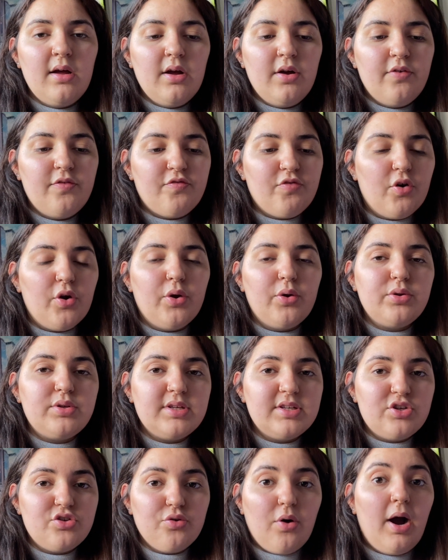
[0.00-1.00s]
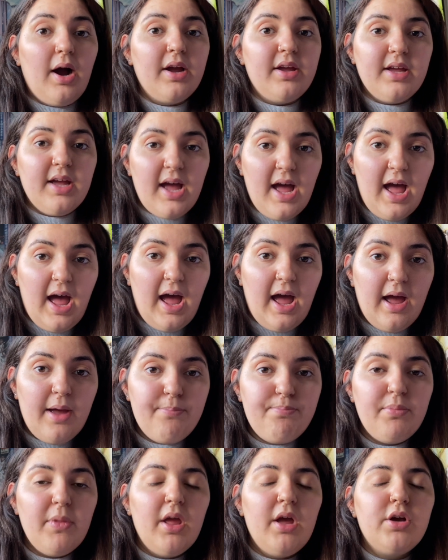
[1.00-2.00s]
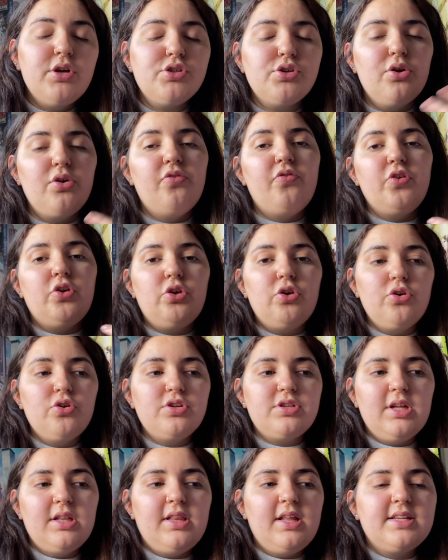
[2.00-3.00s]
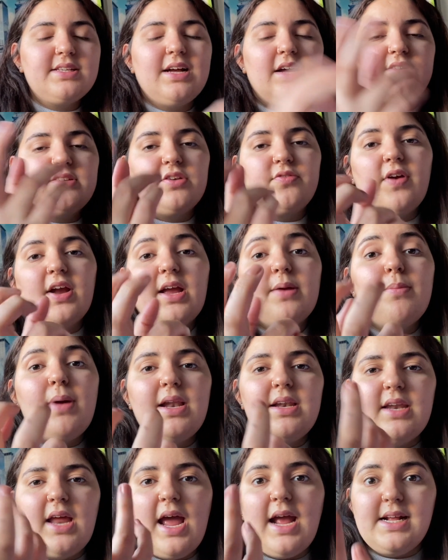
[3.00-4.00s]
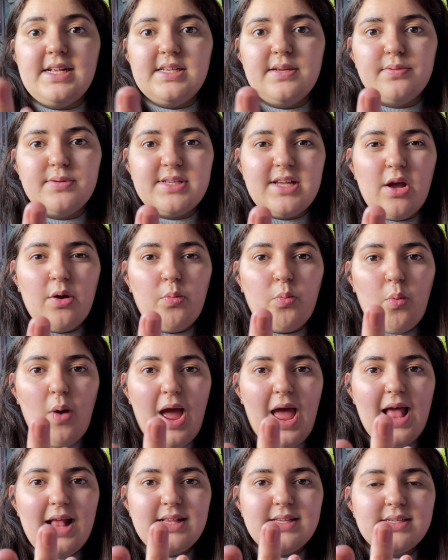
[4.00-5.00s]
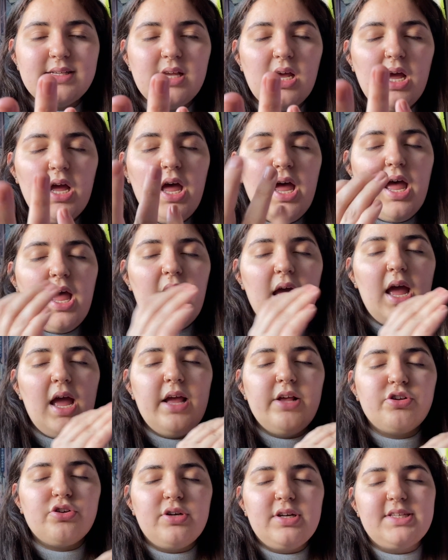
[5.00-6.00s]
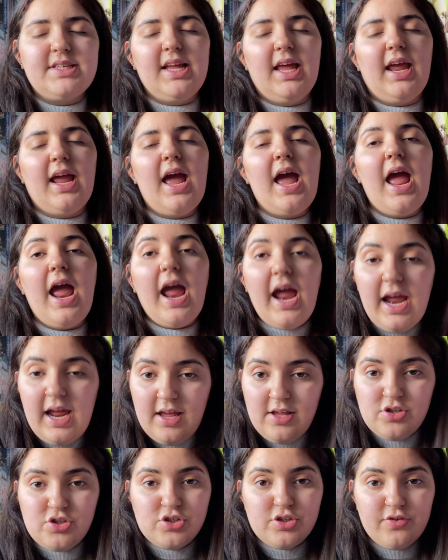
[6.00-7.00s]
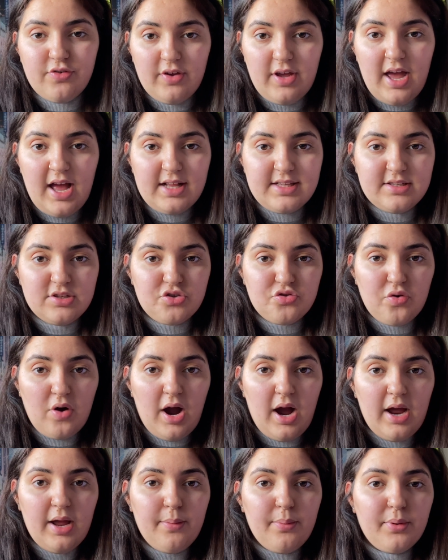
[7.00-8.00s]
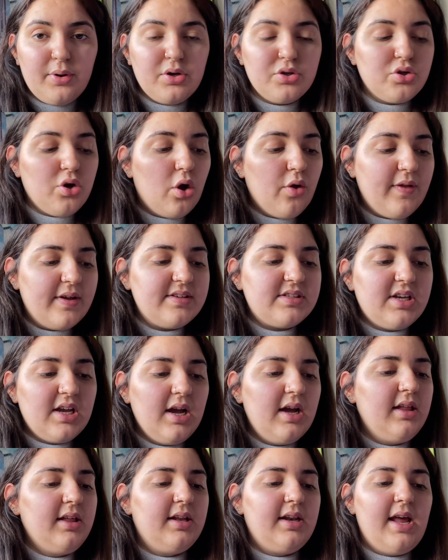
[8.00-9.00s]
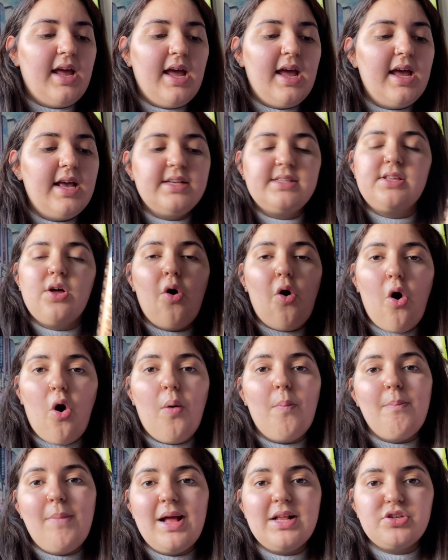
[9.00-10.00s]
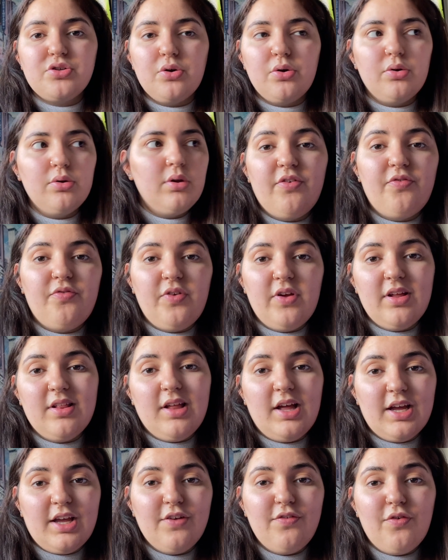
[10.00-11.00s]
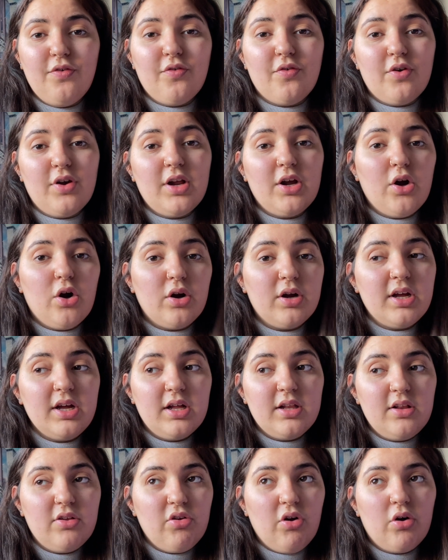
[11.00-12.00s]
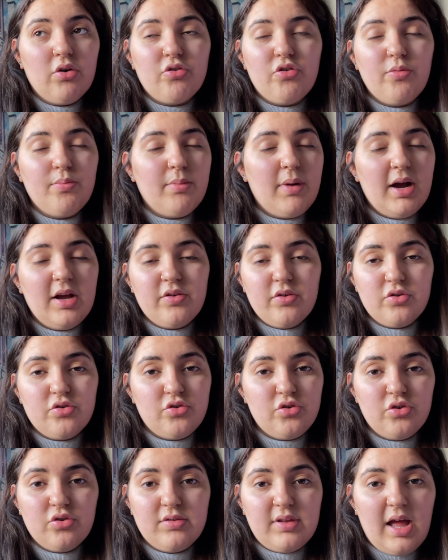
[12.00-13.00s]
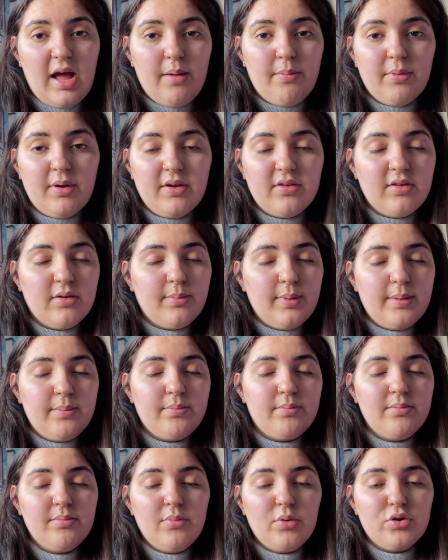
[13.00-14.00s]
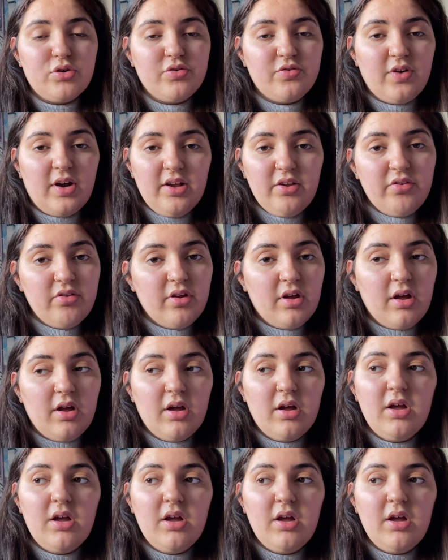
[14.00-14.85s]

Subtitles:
through to dry your hair. So if you're using this as they recommend it, 80% wet, it's going to take ages for your hair to dry because all that's curling it is the hot metal. I feel like if you've already got curling tongs, you might as well use them because they'll be much faster,